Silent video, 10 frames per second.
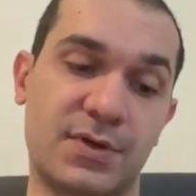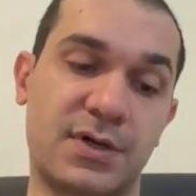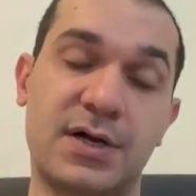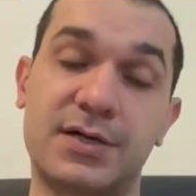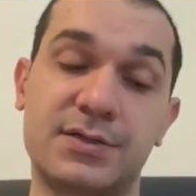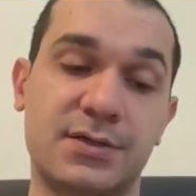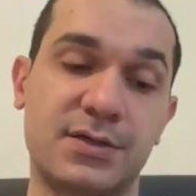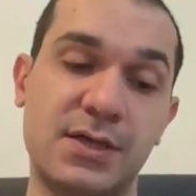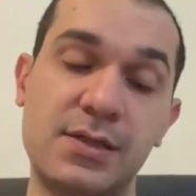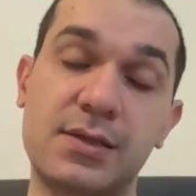are
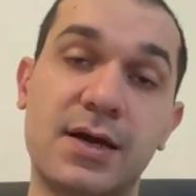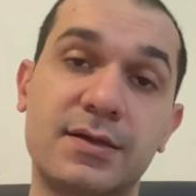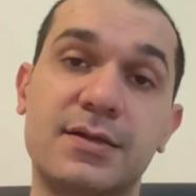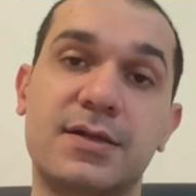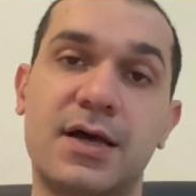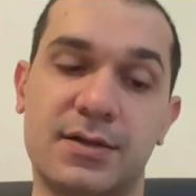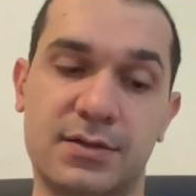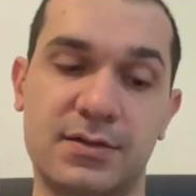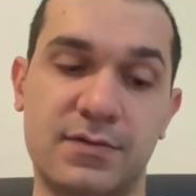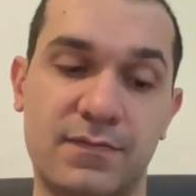inside a
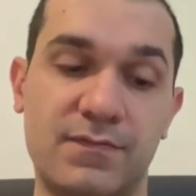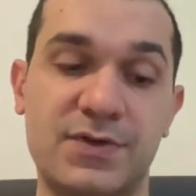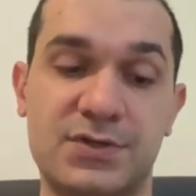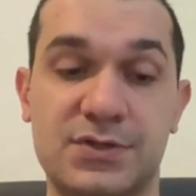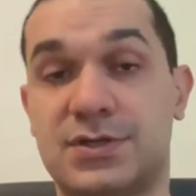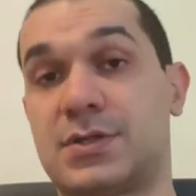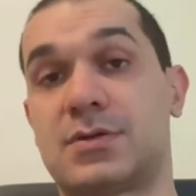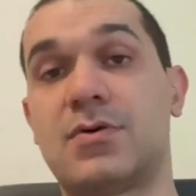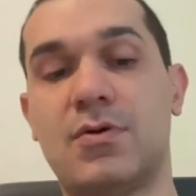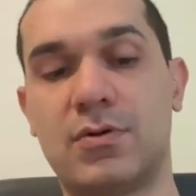tunnel, which is
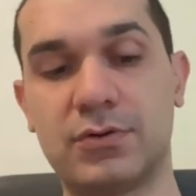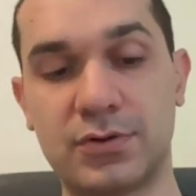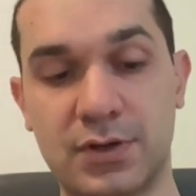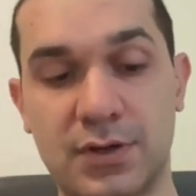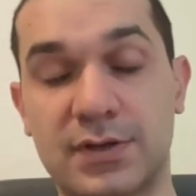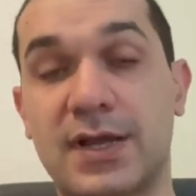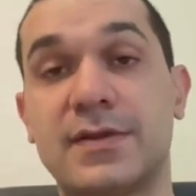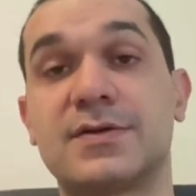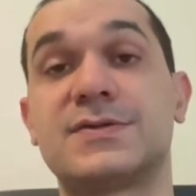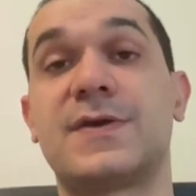called
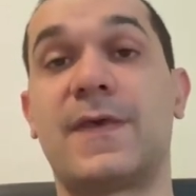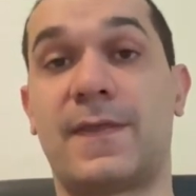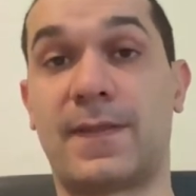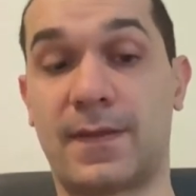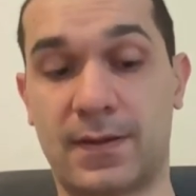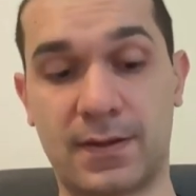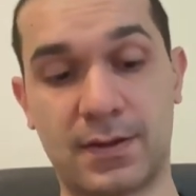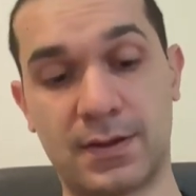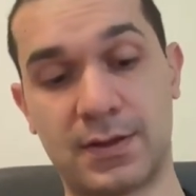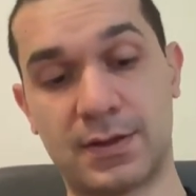tendon sheath.
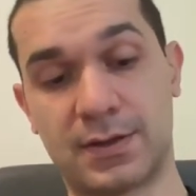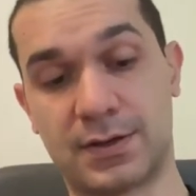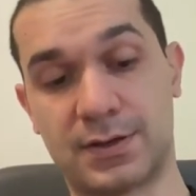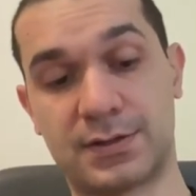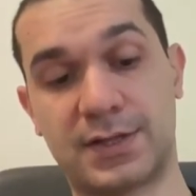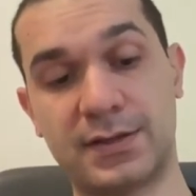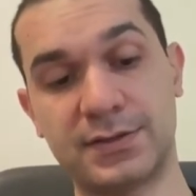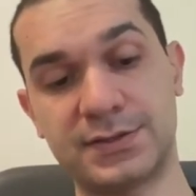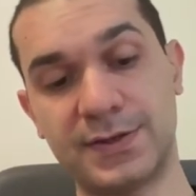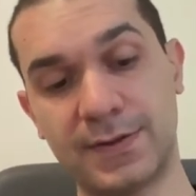
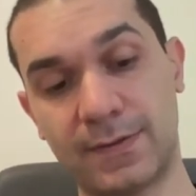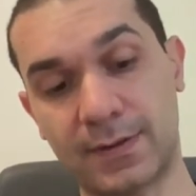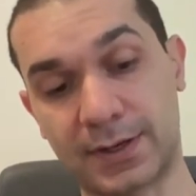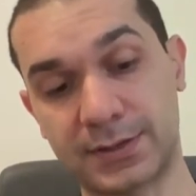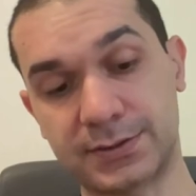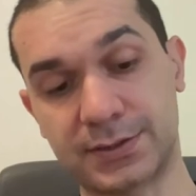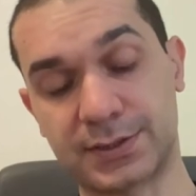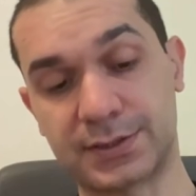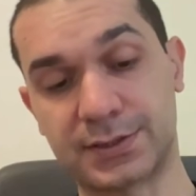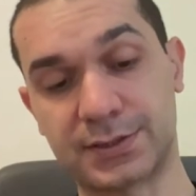Tendon sheaths are
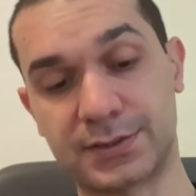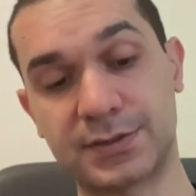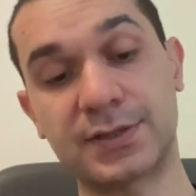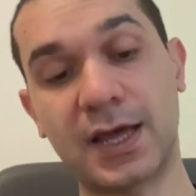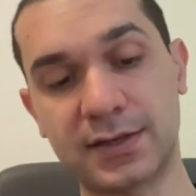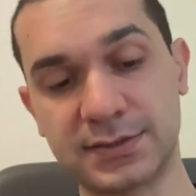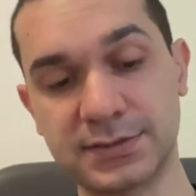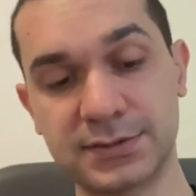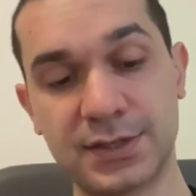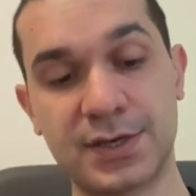the
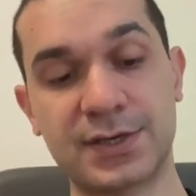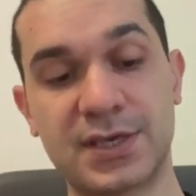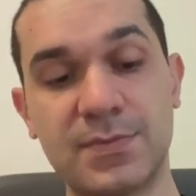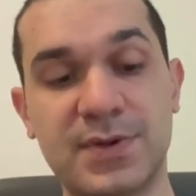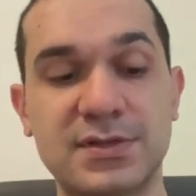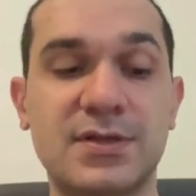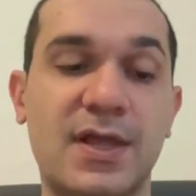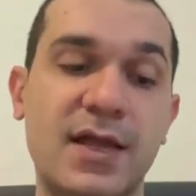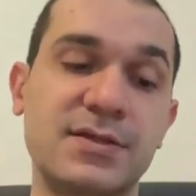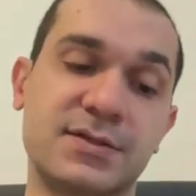tunnels keeping the
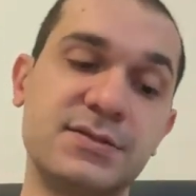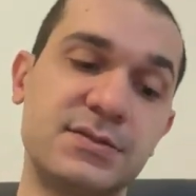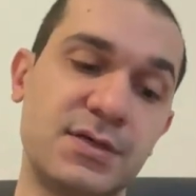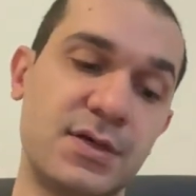tendons